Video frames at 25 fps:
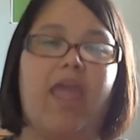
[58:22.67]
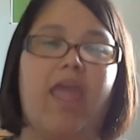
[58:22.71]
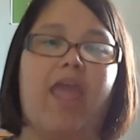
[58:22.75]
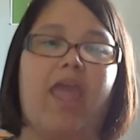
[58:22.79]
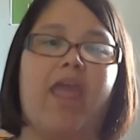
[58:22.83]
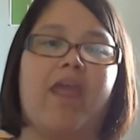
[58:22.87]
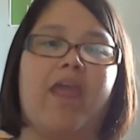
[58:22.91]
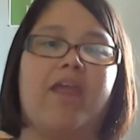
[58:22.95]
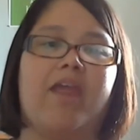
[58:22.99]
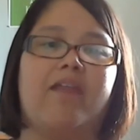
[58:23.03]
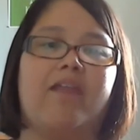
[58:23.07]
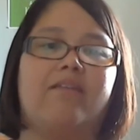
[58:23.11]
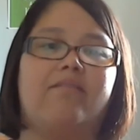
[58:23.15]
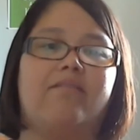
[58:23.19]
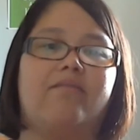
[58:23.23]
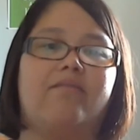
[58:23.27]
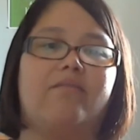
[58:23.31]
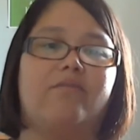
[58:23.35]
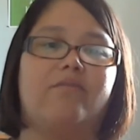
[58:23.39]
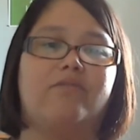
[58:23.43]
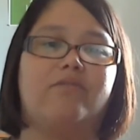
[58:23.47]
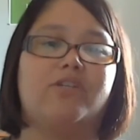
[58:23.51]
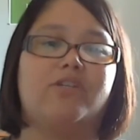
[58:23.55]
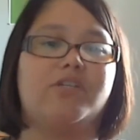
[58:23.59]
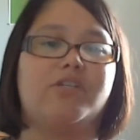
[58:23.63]
and
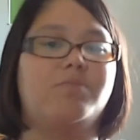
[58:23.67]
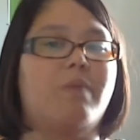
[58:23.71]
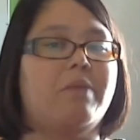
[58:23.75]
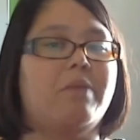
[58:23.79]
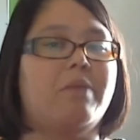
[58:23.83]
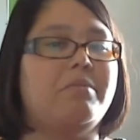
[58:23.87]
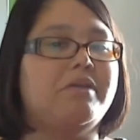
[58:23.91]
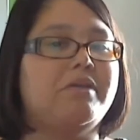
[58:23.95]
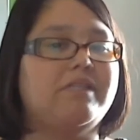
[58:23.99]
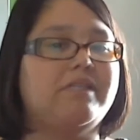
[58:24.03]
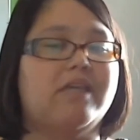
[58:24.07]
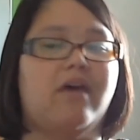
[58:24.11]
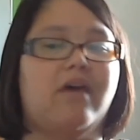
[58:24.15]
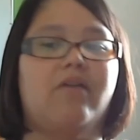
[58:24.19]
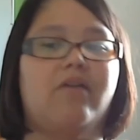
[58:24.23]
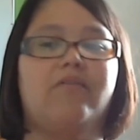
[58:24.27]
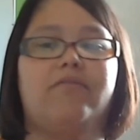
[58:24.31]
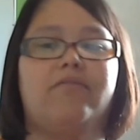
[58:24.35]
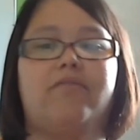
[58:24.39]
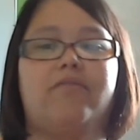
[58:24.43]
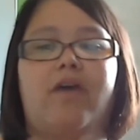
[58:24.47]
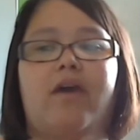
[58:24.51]
just by myself.